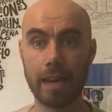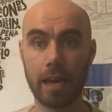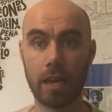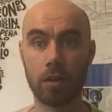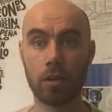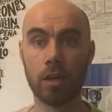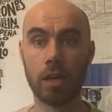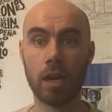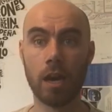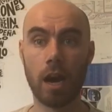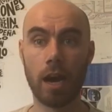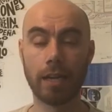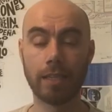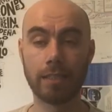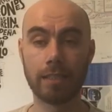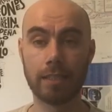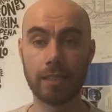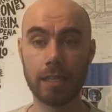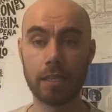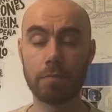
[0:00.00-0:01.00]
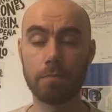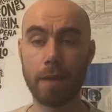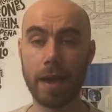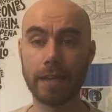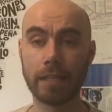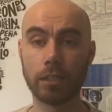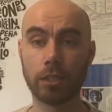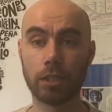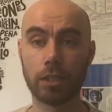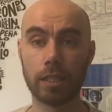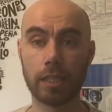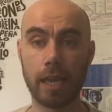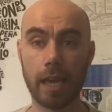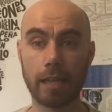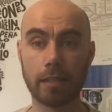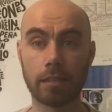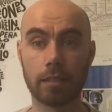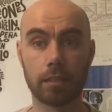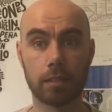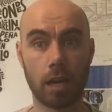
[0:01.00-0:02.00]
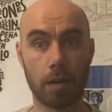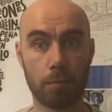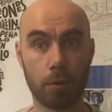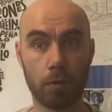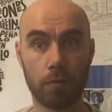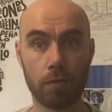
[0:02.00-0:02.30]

Now, I did manage to get some